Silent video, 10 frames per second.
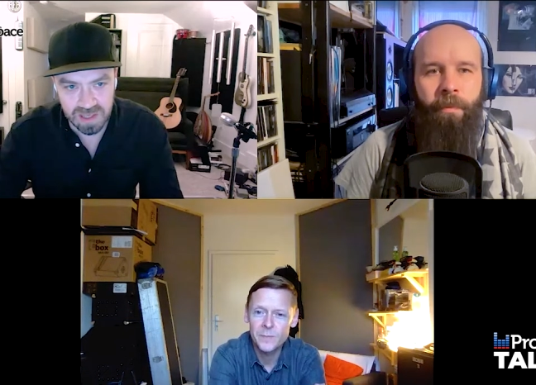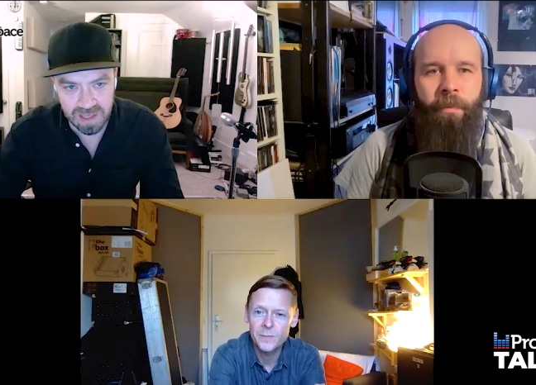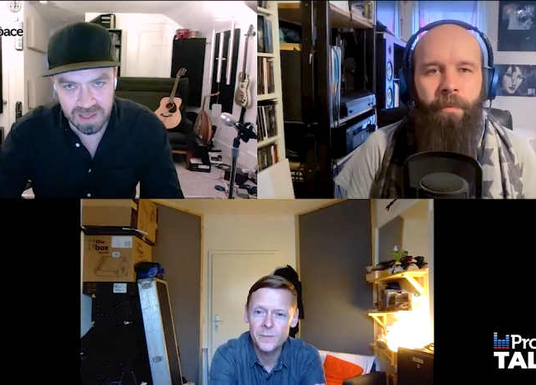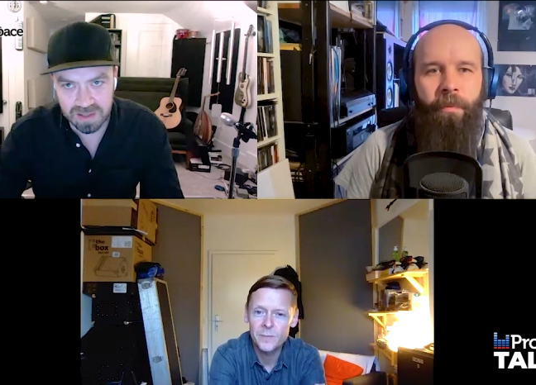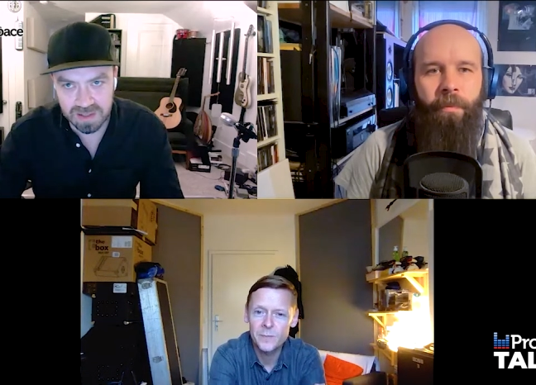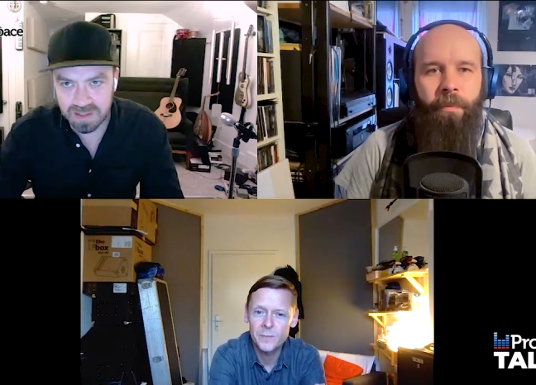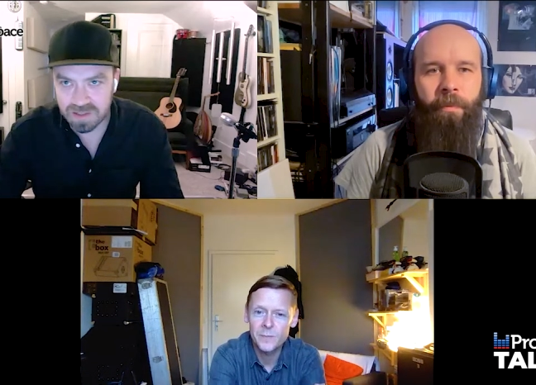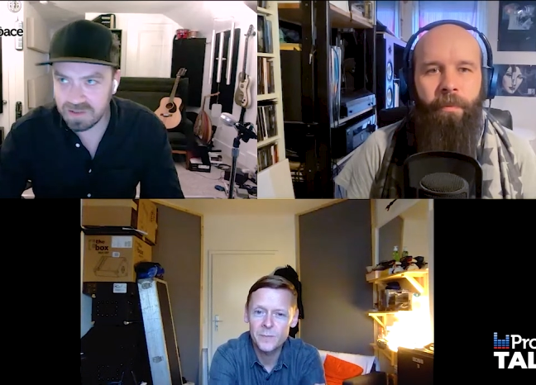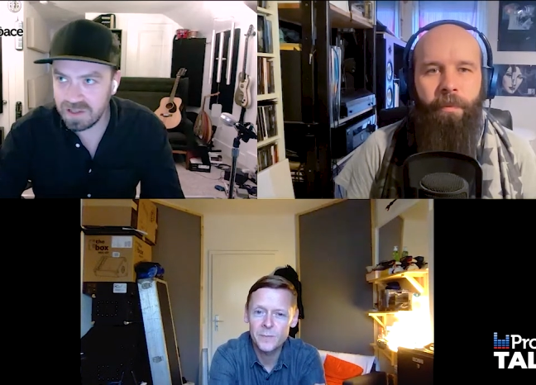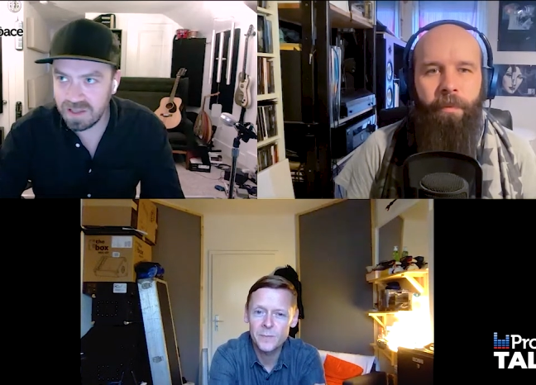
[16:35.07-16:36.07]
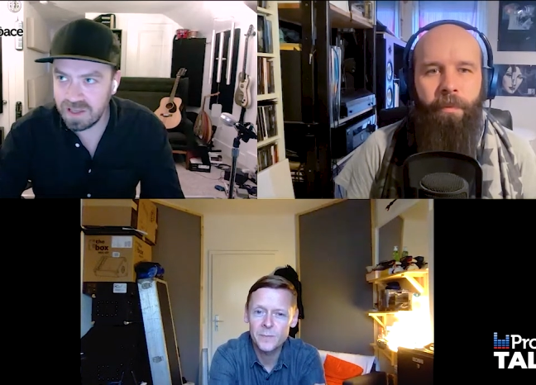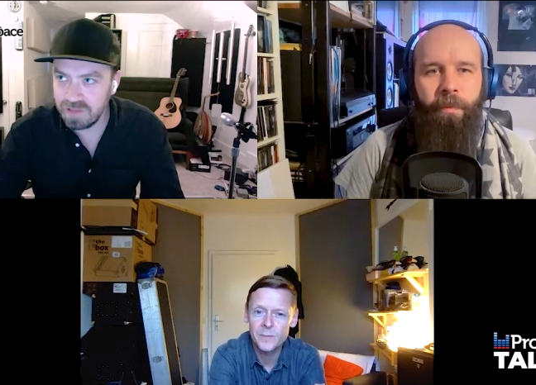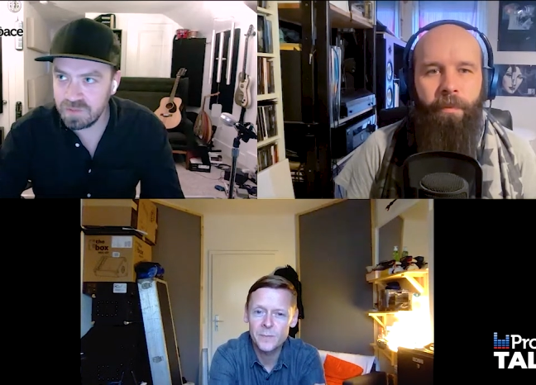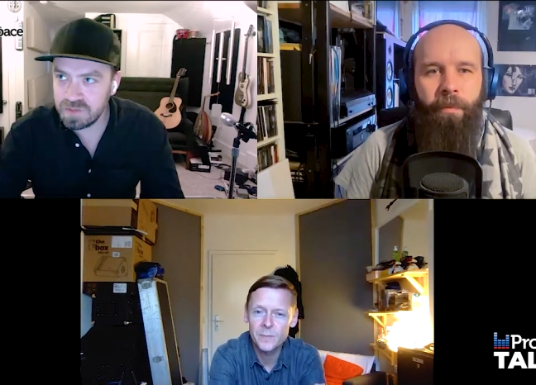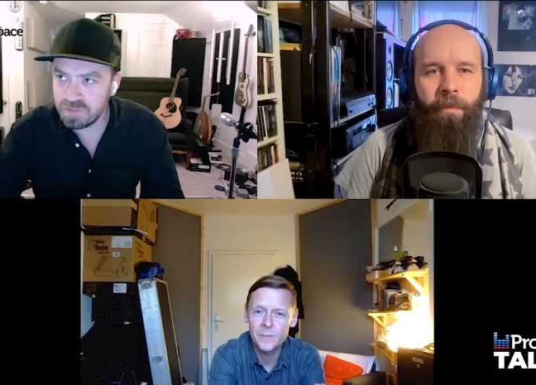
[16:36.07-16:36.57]
Speaker 1: you know, it was
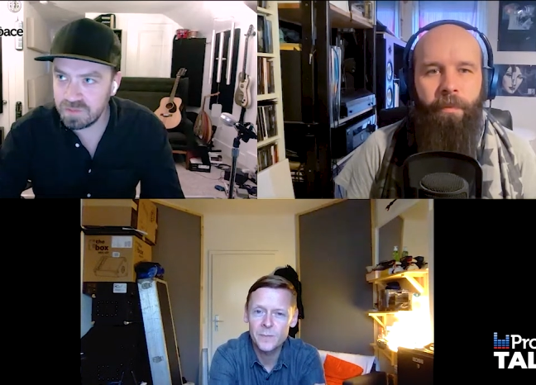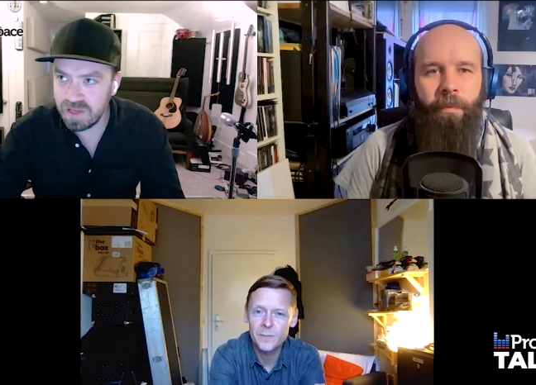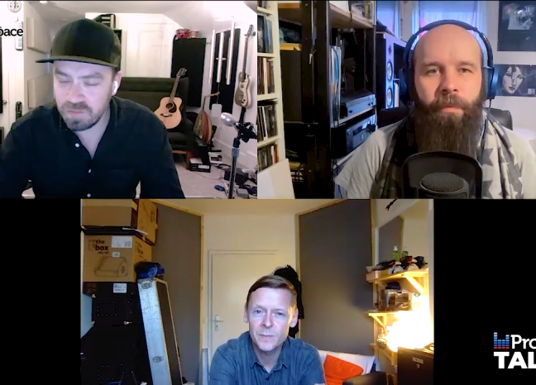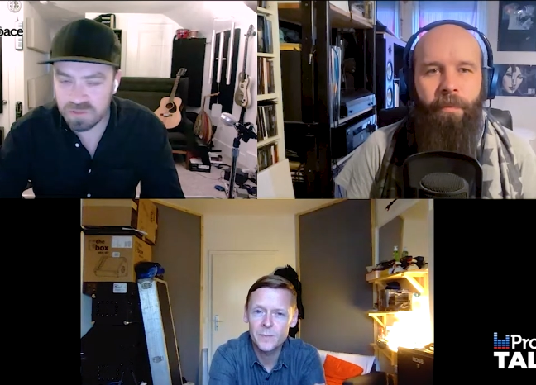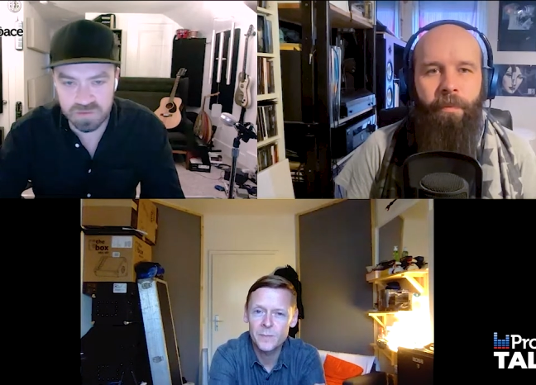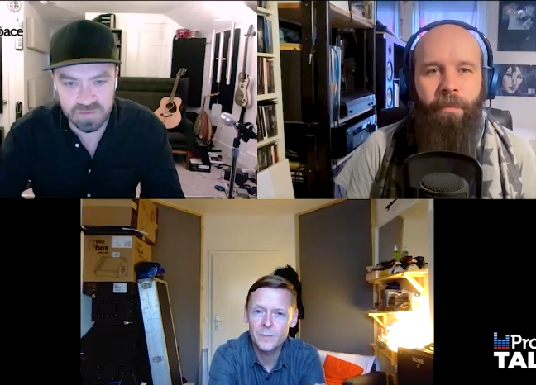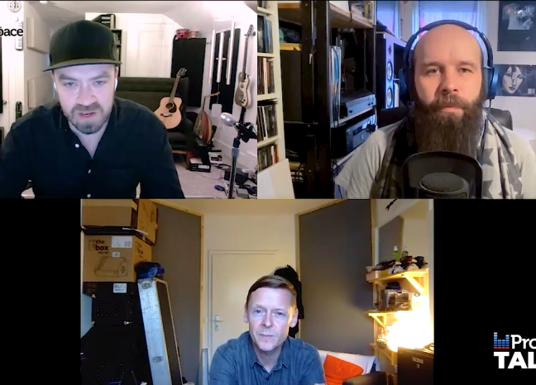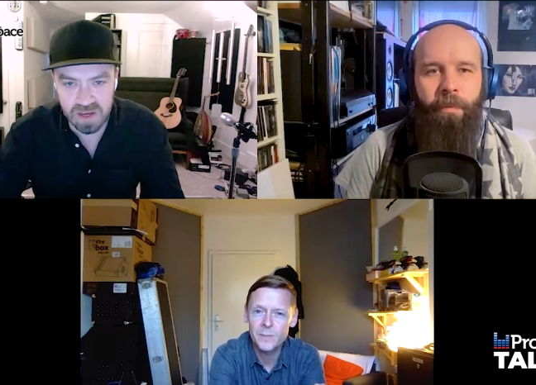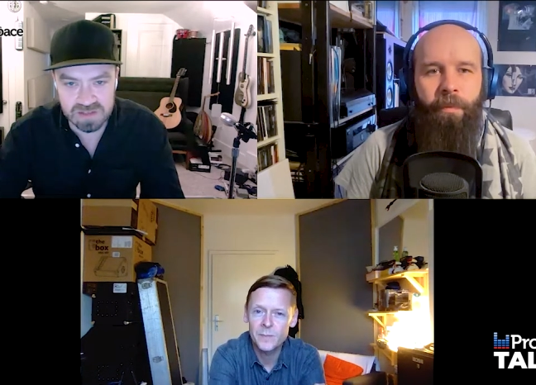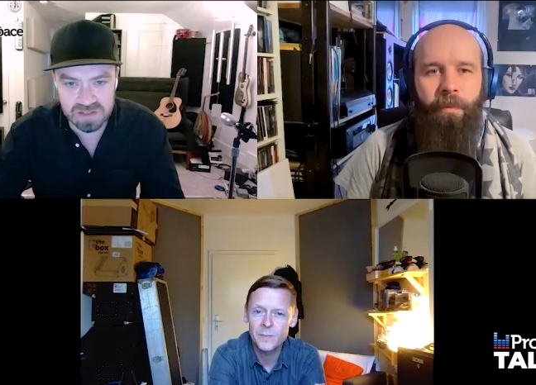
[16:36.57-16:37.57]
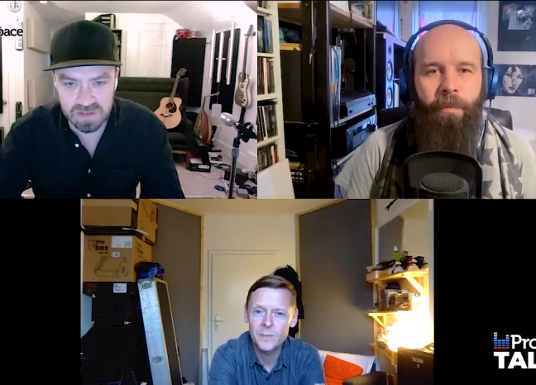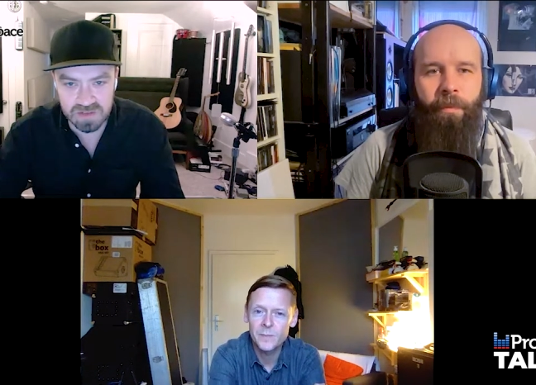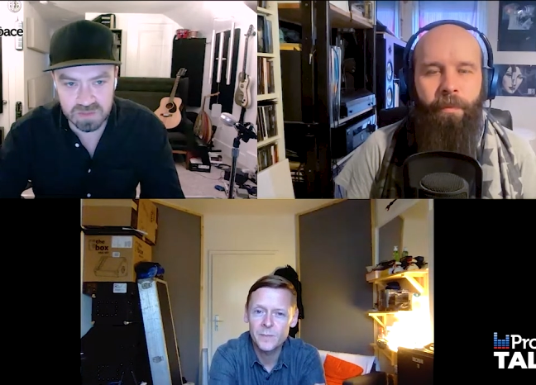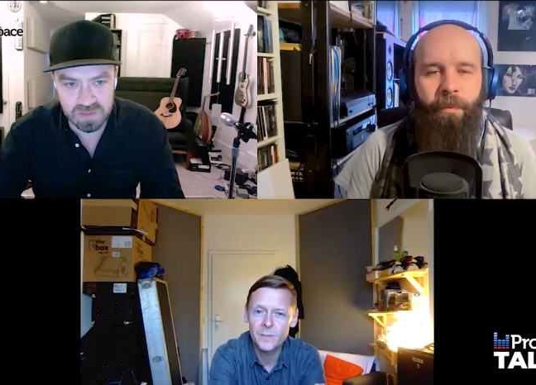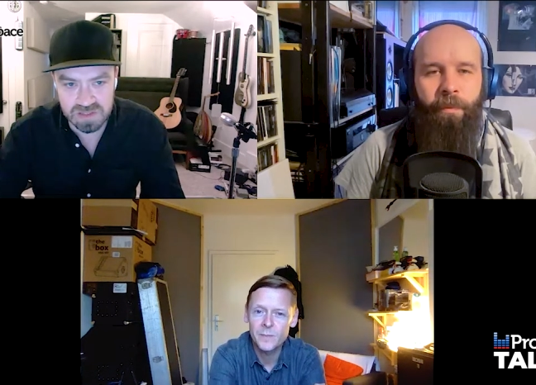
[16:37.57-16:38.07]
it was fast and everything was
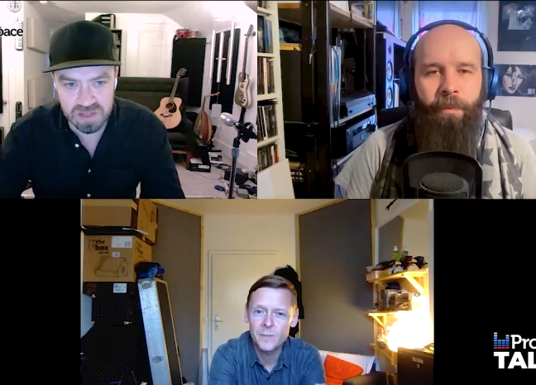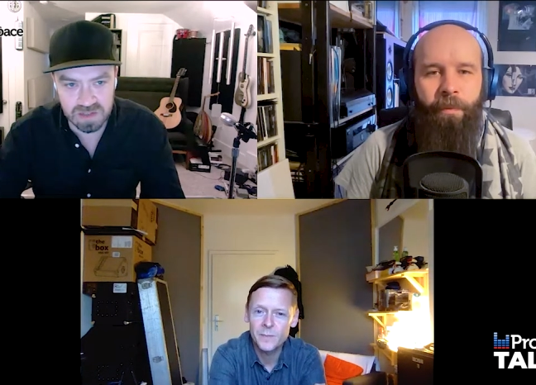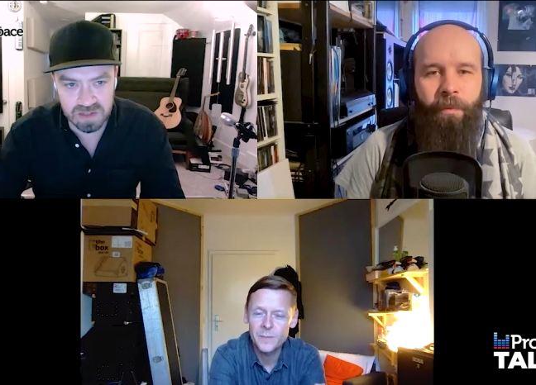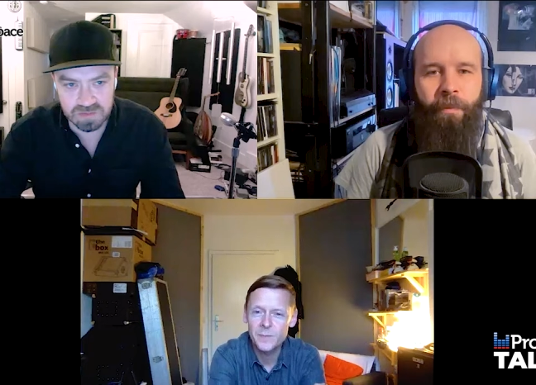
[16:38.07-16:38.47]
sounding